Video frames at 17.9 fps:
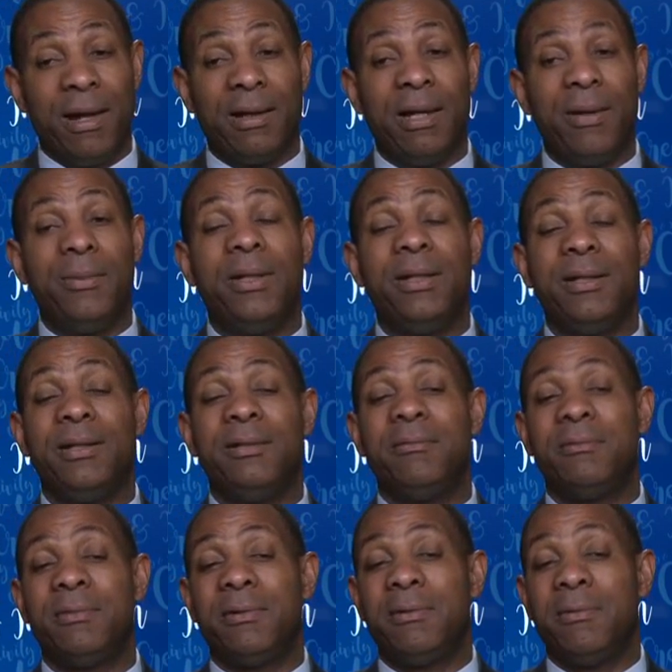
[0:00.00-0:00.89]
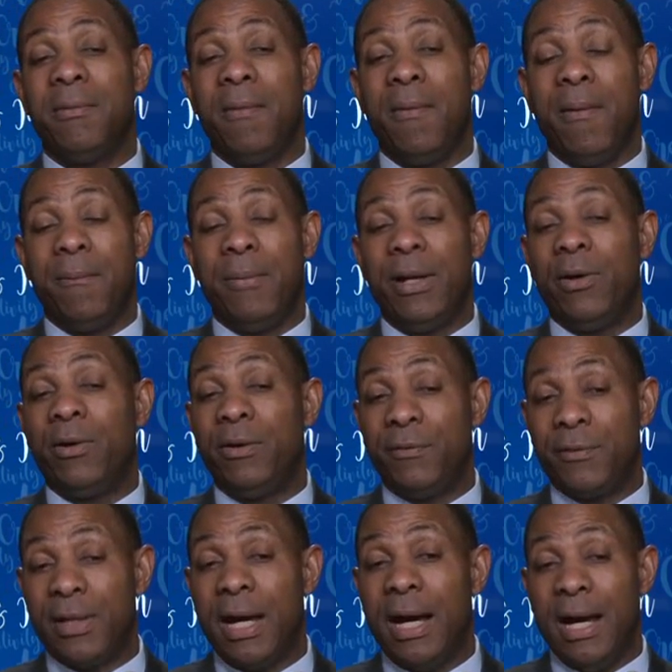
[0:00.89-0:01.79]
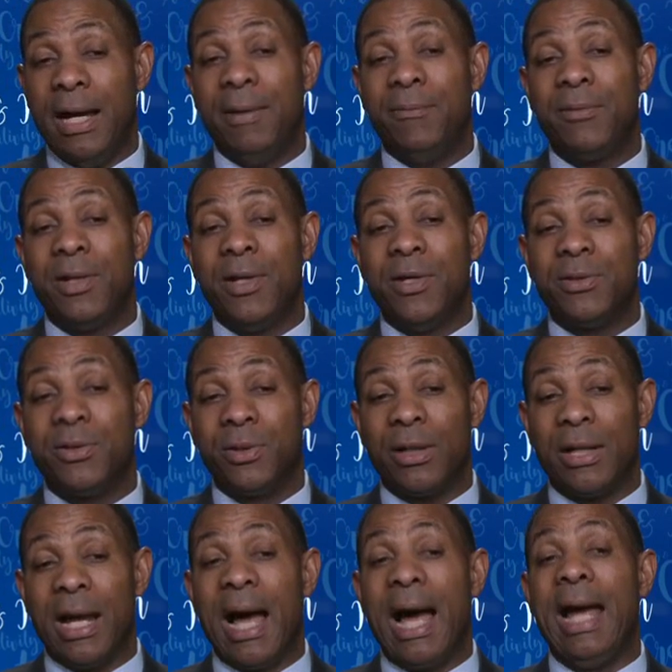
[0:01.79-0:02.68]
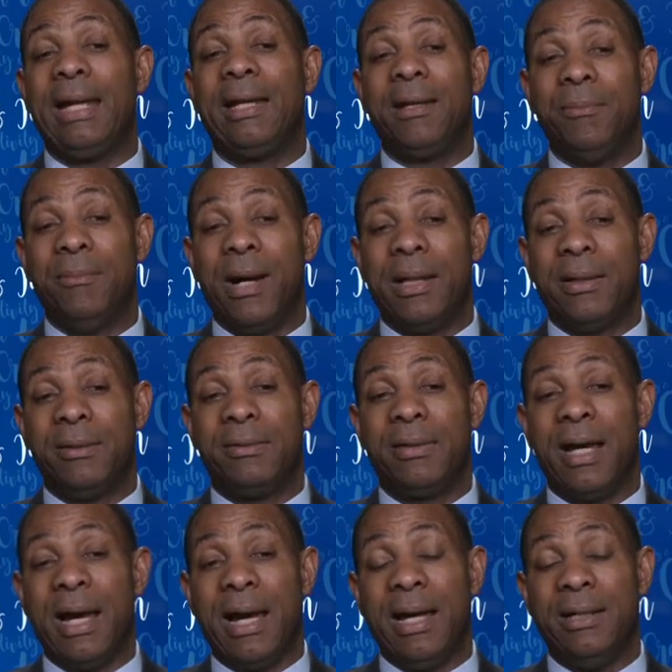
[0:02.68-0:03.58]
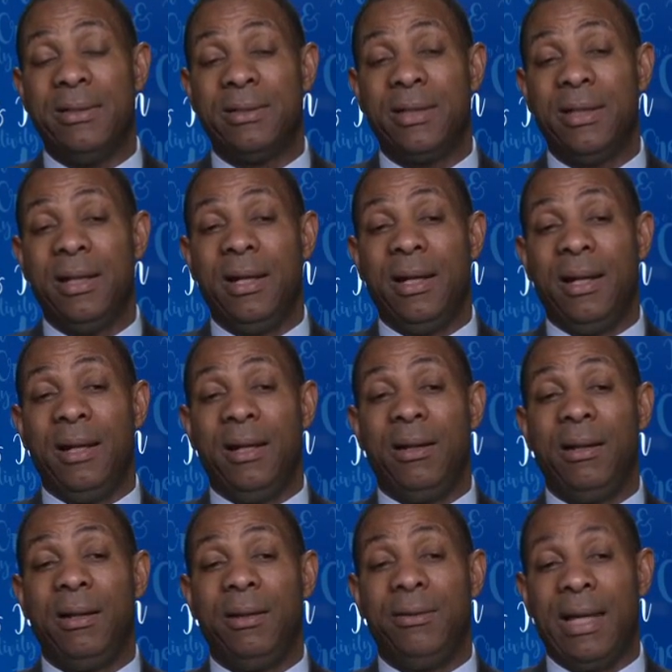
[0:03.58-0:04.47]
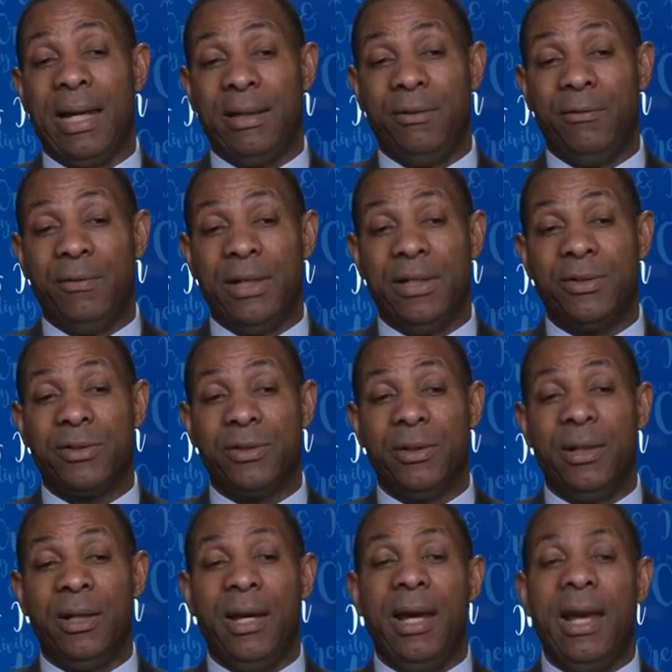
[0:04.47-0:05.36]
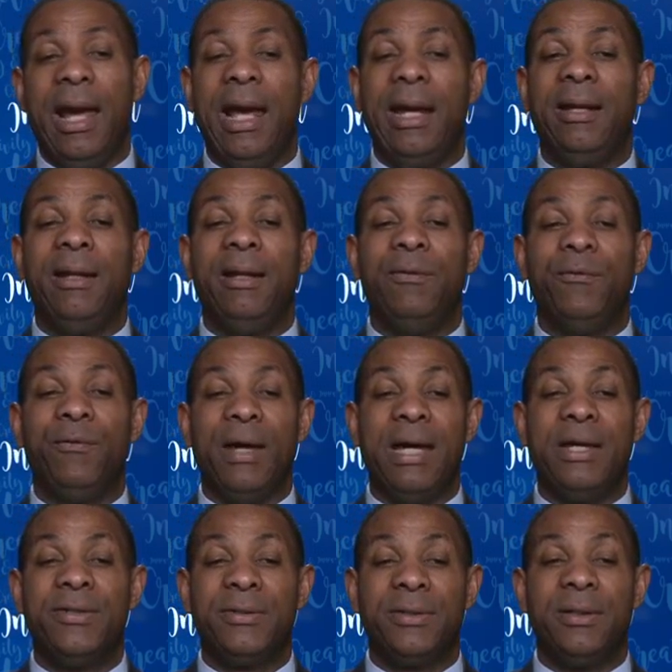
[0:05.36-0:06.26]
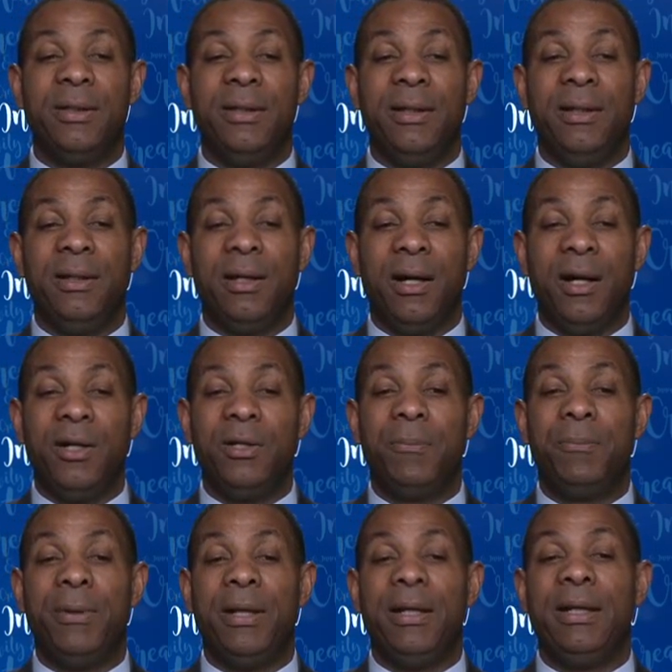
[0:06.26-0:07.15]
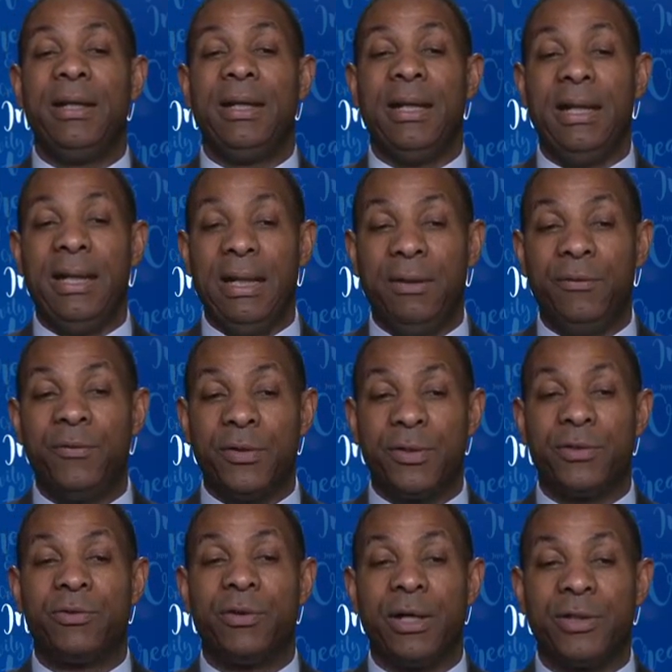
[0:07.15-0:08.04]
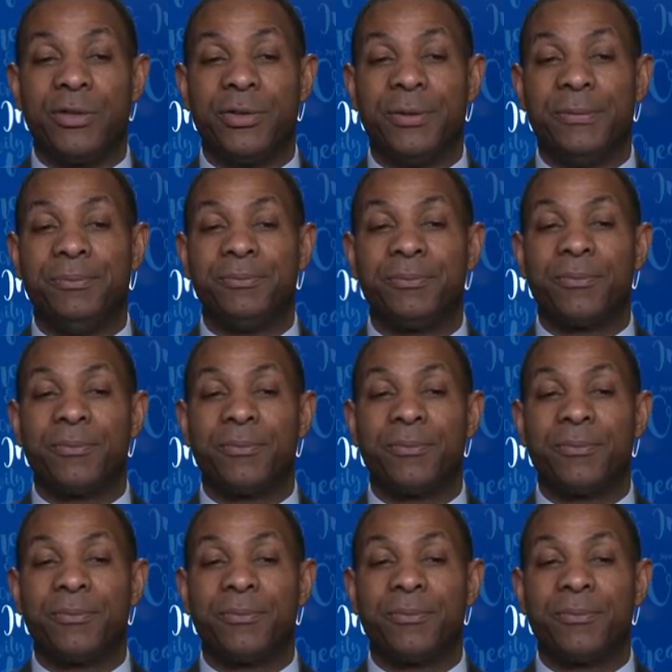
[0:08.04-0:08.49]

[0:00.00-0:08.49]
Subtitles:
a limited period of time so that I can monetize that invention. And invest in underpinning infrastructure.